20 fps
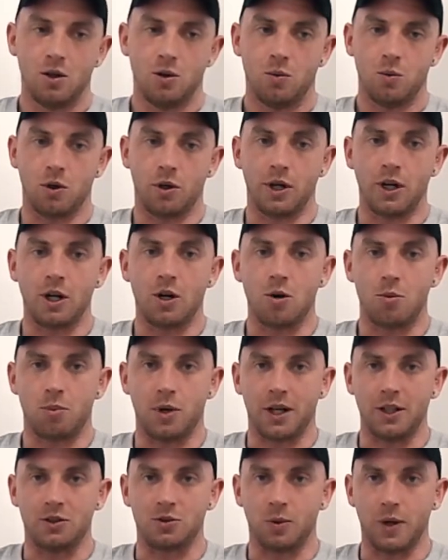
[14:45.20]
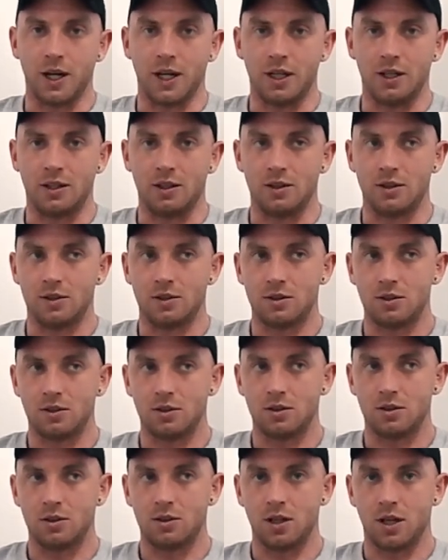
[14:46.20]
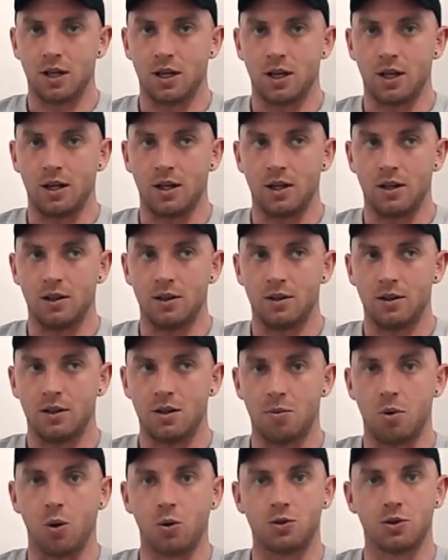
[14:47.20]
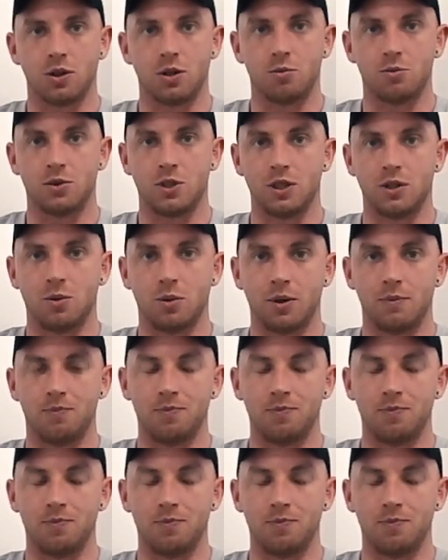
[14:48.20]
in a good place when the posing comes into it.